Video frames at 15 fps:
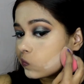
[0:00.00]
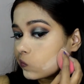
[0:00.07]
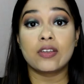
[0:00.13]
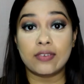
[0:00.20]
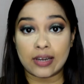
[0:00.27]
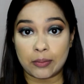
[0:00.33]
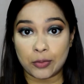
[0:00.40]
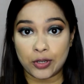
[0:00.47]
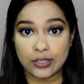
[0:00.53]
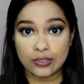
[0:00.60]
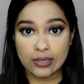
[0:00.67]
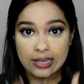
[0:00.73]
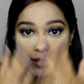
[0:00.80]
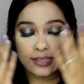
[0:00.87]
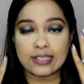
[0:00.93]
But I'm going
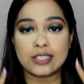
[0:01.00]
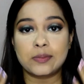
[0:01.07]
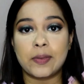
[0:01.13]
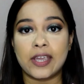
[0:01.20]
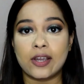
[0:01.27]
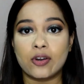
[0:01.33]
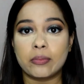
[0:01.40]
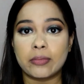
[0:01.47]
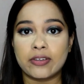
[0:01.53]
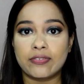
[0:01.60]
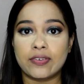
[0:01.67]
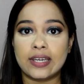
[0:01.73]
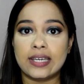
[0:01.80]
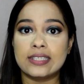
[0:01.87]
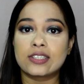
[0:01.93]
to let this bake on my
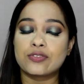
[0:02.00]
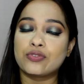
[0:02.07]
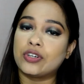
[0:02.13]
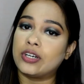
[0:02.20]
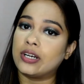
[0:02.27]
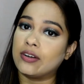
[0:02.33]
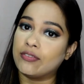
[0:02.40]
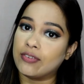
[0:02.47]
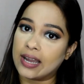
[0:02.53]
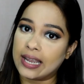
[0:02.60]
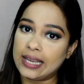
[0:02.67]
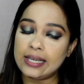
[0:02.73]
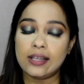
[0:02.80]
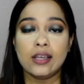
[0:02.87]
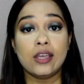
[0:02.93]
face for a while,